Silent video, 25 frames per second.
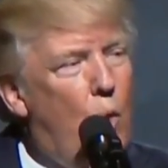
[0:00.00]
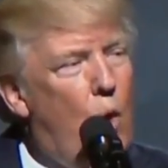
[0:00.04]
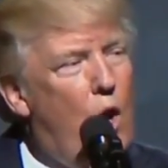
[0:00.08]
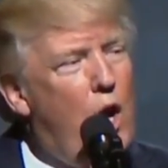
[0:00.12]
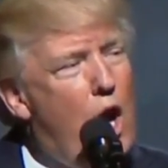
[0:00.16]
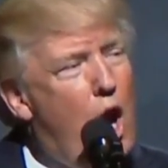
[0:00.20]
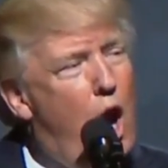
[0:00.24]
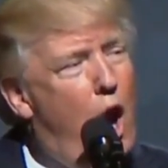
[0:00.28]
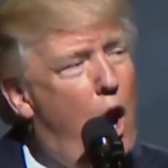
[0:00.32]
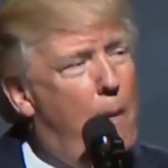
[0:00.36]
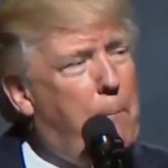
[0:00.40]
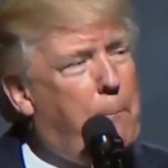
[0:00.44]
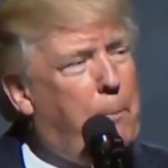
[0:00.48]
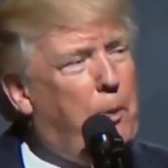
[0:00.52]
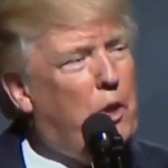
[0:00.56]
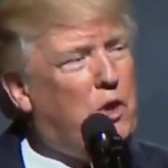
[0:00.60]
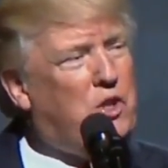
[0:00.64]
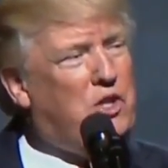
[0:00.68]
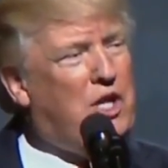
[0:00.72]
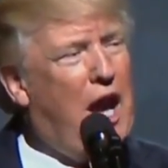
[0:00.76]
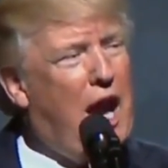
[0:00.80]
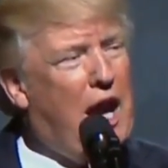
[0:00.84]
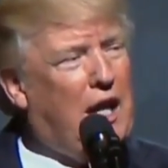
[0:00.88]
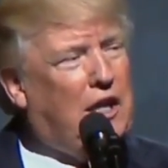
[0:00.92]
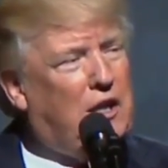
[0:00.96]
We are
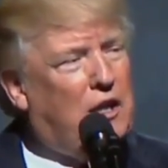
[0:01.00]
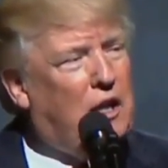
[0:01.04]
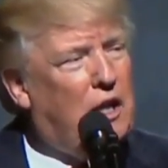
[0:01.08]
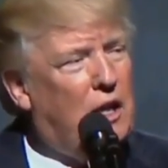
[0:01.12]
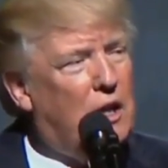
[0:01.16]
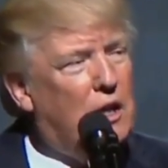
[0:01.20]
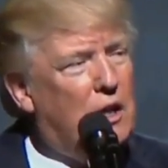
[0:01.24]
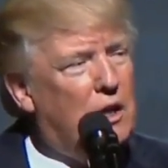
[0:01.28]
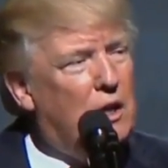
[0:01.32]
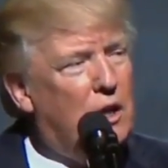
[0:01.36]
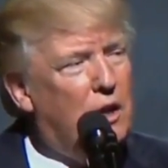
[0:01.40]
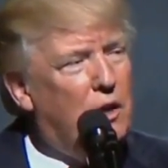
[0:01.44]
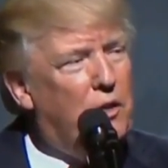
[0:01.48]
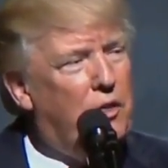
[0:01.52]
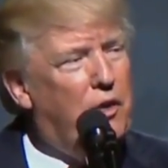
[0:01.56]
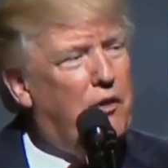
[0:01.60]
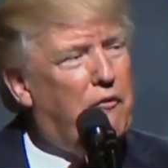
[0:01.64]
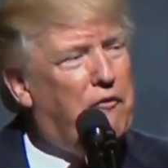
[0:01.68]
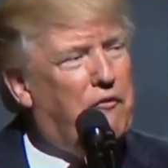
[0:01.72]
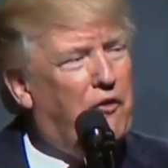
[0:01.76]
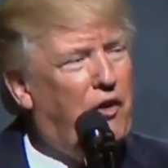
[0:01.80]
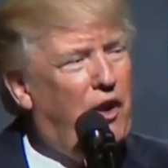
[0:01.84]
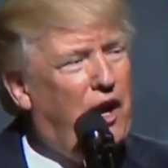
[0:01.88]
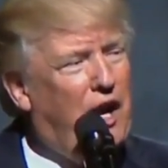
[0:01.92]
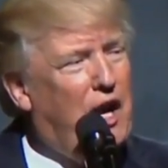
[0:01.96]
protecting
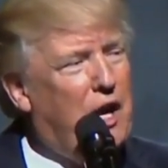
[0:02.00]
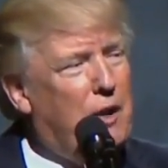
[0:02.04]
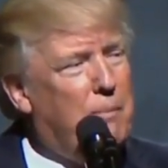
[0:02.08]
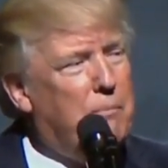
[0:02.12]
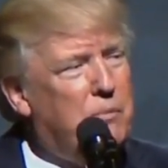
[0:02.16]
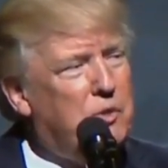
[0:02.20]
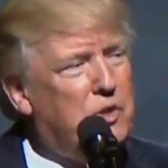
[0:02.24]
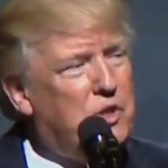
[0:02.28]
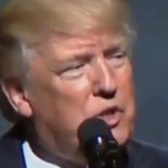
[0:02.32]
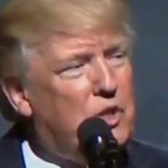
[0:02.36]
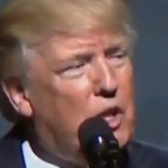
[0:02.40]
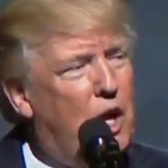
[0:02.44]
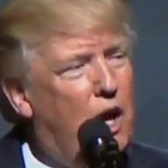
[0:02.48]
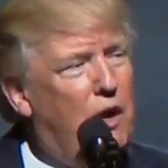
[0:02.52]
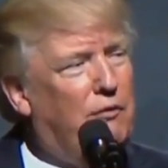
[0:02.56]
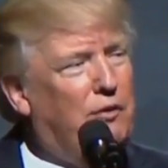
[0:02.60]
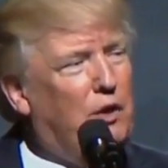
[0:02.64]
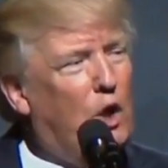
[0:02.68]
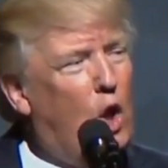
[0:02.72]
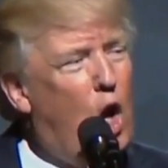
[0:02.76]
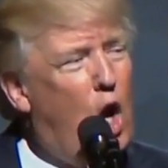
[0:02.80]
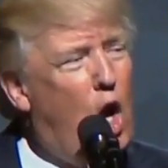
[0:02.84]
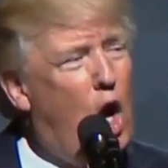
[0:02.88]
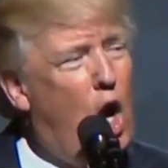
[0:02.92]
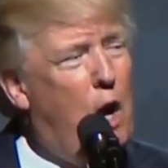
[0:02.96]
the freedoms
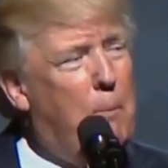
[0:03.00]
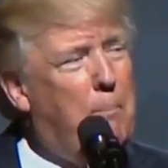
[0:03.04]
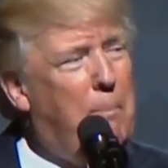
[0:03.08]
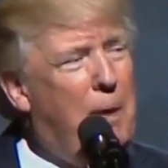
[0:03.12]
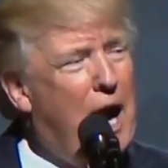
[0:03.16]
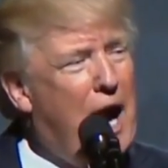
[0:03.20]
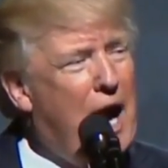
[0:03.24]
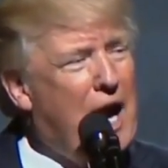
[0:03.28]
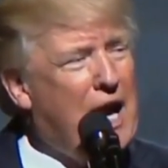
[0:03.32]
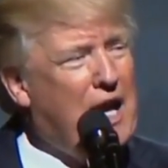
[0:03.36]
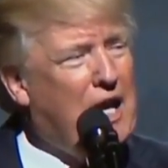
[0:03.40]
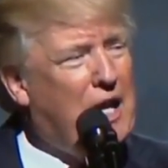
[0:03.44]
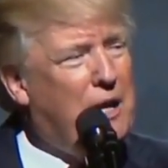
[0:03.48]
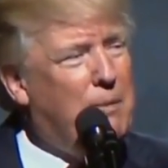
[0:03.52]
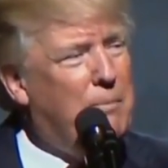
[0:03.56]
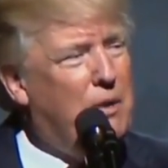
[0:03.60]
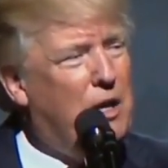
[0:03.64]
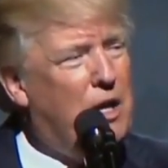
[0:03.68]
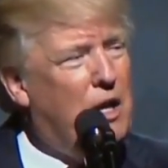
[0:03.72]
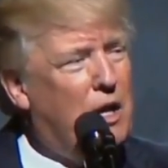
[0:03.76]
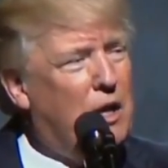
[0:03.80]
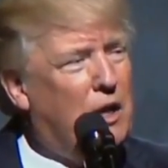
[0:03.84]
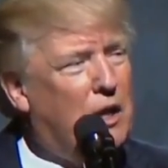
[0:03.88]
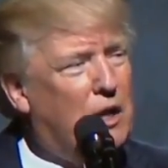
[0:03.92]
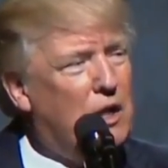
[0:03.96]
of law-abiding
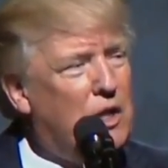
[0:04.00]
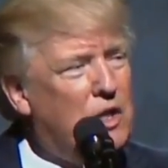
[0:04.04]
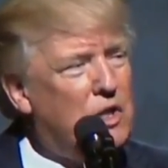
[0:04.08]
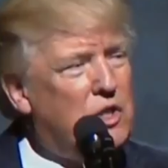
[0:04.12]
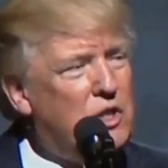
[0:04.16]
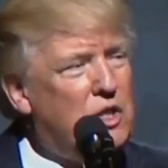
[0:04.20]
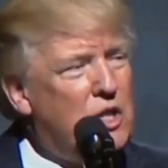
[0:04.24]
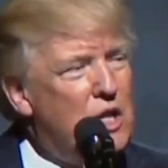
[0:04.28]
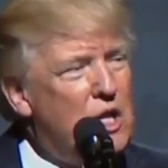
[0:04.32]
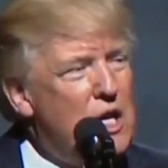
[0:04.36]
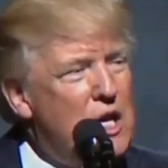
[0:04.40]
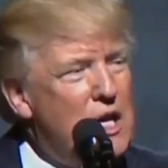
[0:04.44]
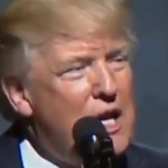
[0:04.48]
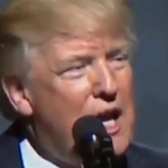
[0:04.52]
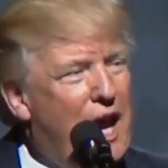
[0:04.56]
Americans,